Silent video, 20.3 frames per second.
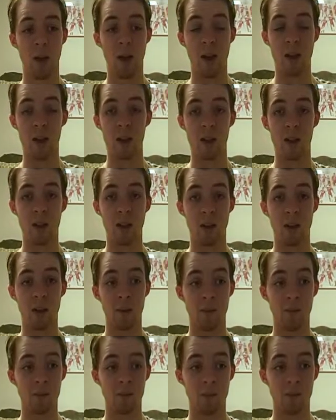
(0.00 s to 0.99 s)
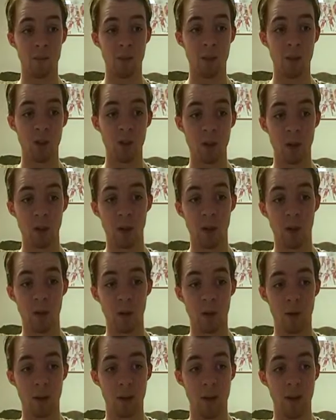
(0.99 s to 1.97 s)
And so we get
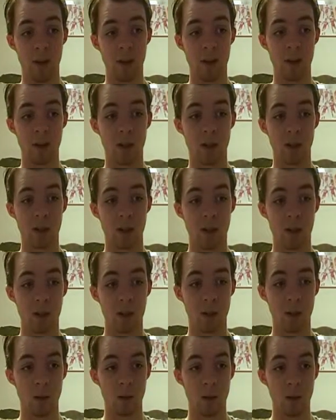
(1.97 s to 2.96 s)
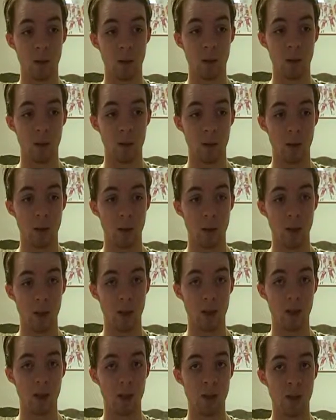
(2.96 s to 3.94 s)
all of that, and
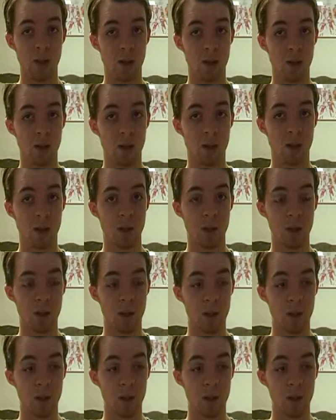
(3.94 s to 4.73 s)
it turns out,